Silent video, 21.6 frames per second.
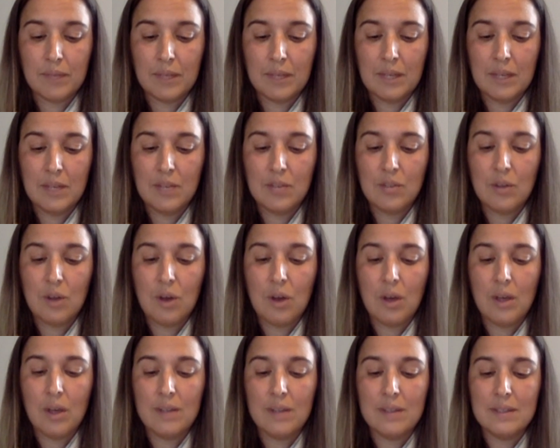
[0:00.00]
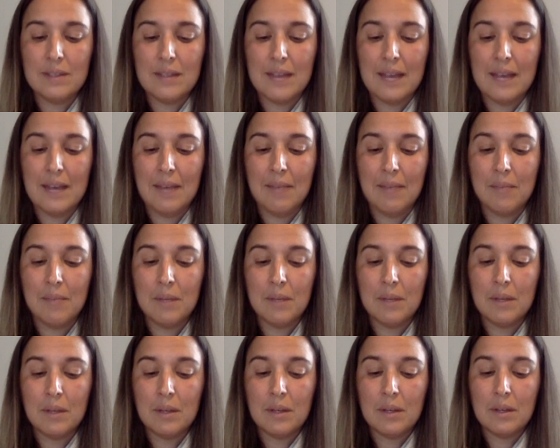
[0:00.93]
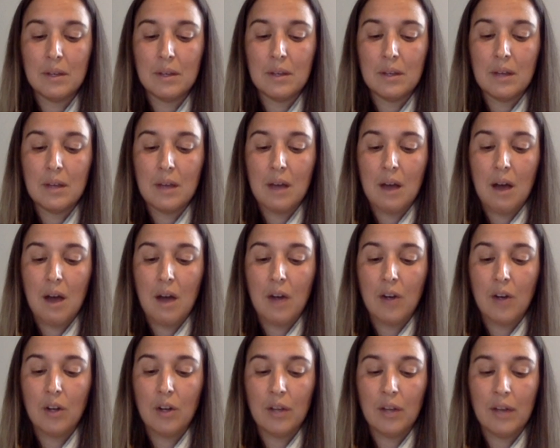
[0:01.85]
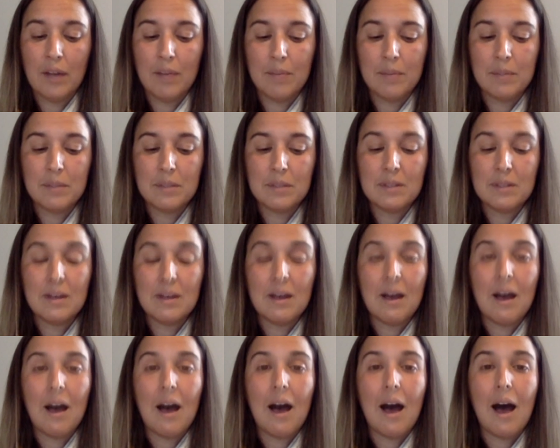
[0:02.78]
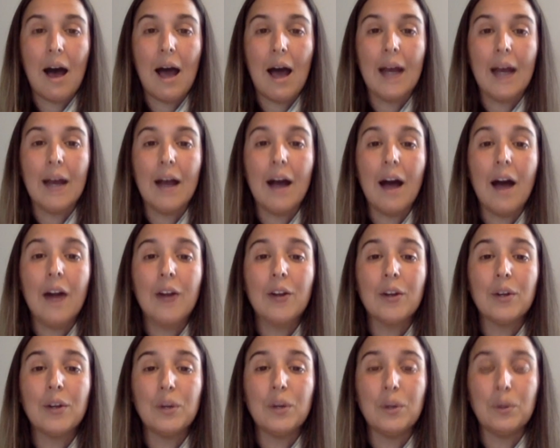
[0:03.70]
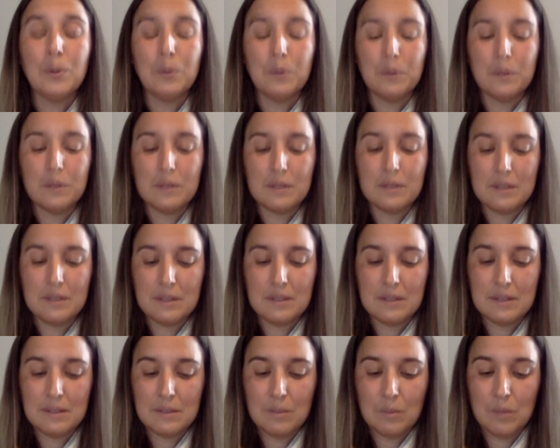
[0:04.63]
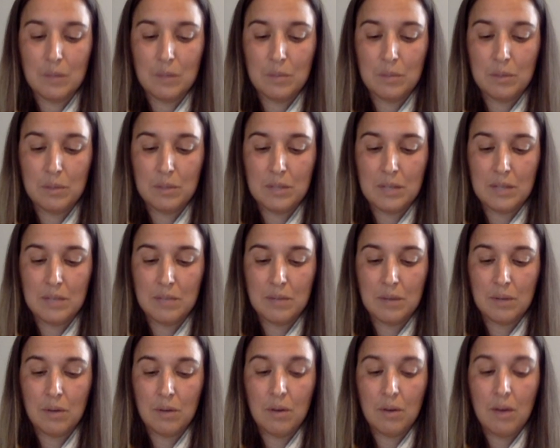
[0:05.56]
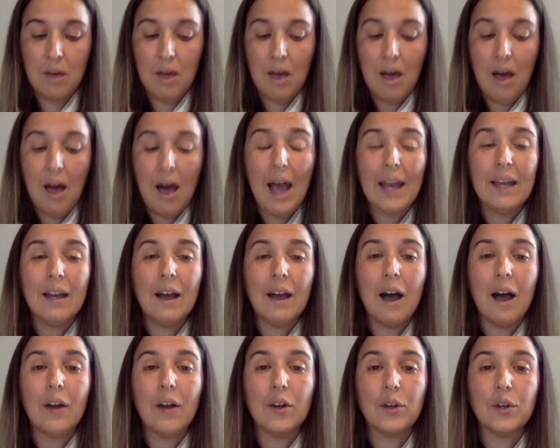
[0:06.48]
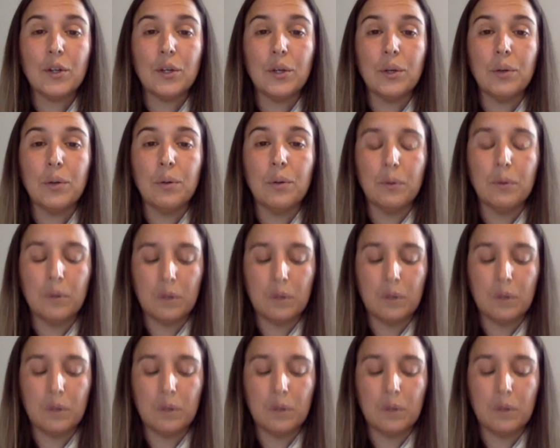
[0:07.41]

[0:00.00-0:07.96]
He saw his name on her lips. "I honor you," whispered Despereaux. "I honor you."